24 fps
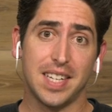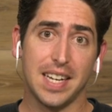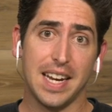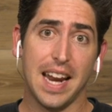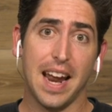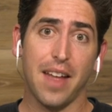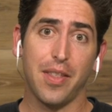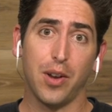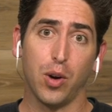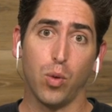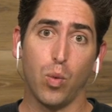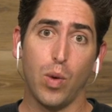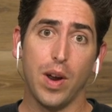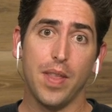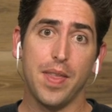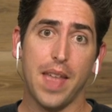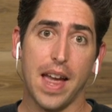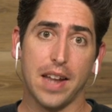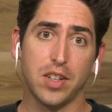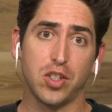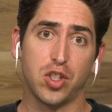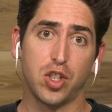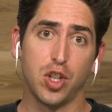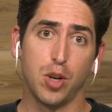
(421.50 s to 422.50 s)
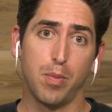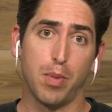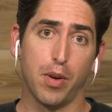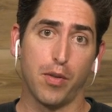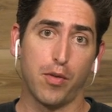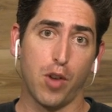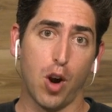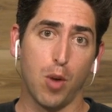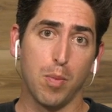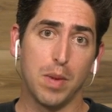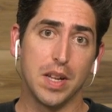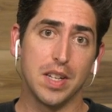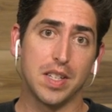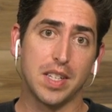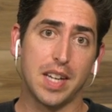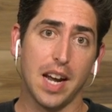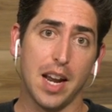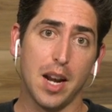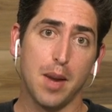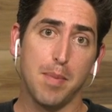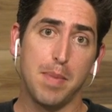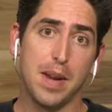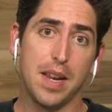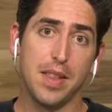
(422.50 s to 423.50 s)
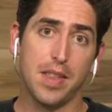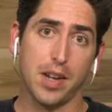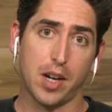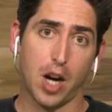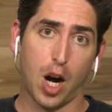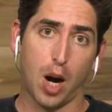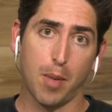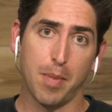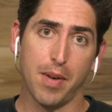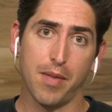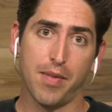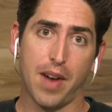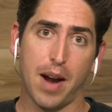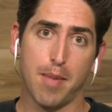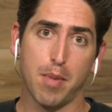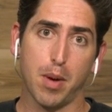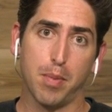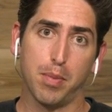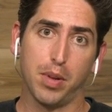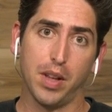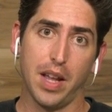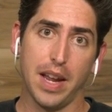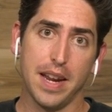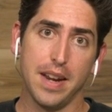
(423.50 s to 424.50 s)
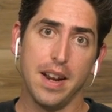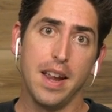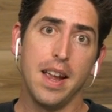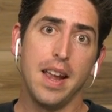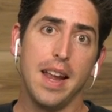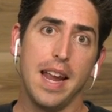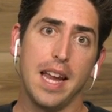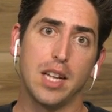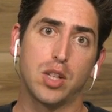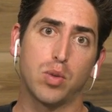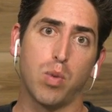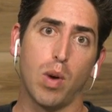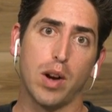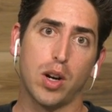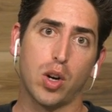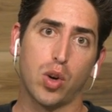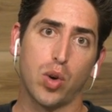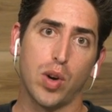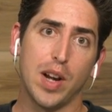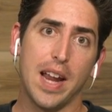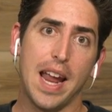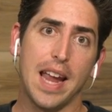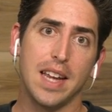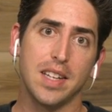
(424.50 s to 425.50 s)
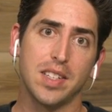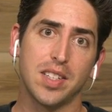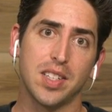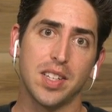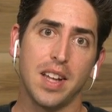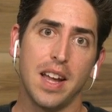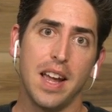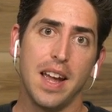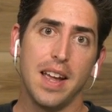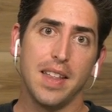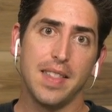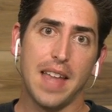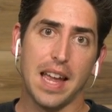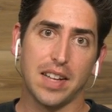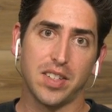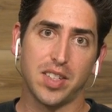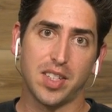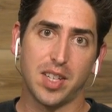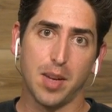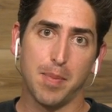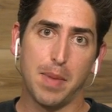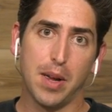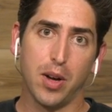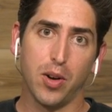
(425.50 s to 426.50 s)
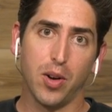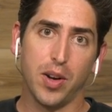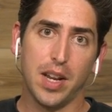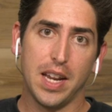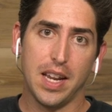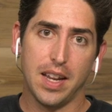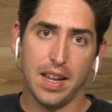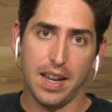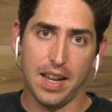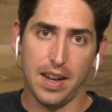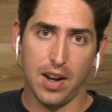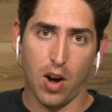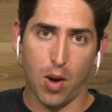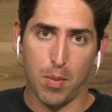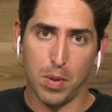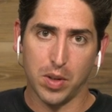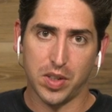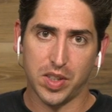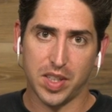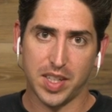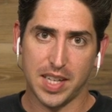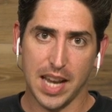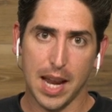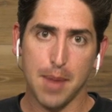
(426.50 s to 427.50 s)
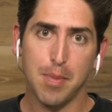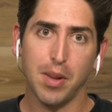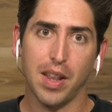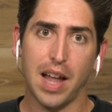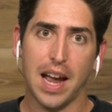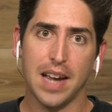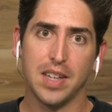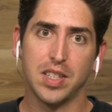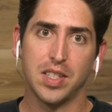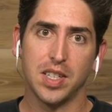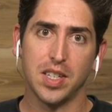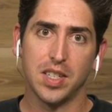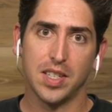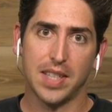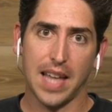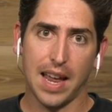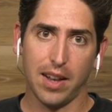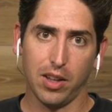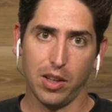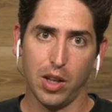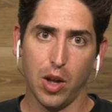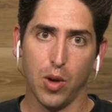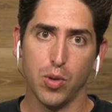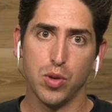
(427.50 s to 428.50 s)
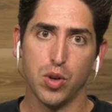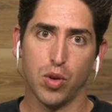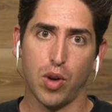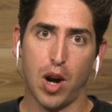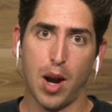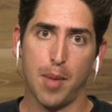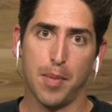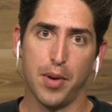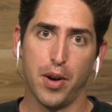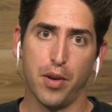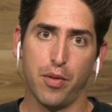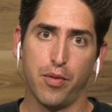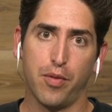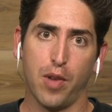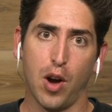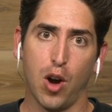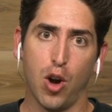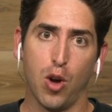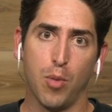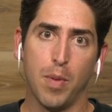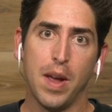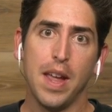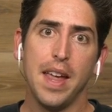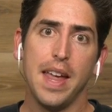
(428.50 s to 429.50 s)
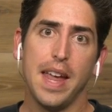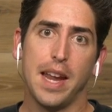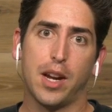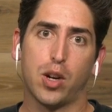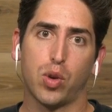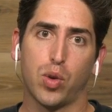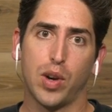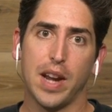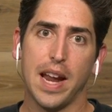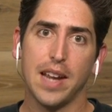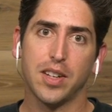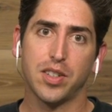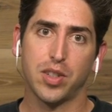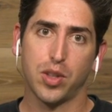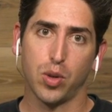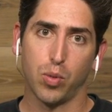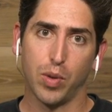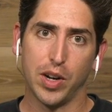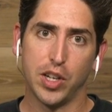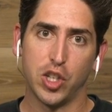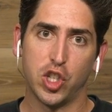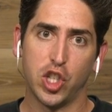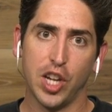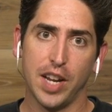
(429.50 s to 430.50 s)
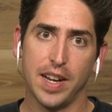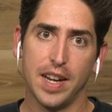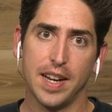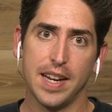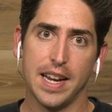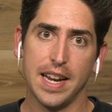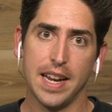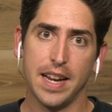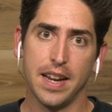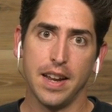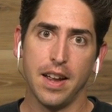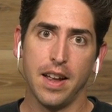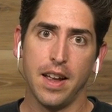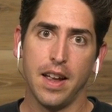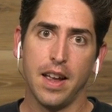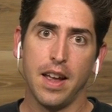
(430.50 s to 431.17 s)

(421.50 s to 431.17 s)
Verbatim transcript: together with that super foam is going to be the carbon fiber plate. It's what creates that stability. It almost stabilizes that low durometer foam. It creates the rigidity.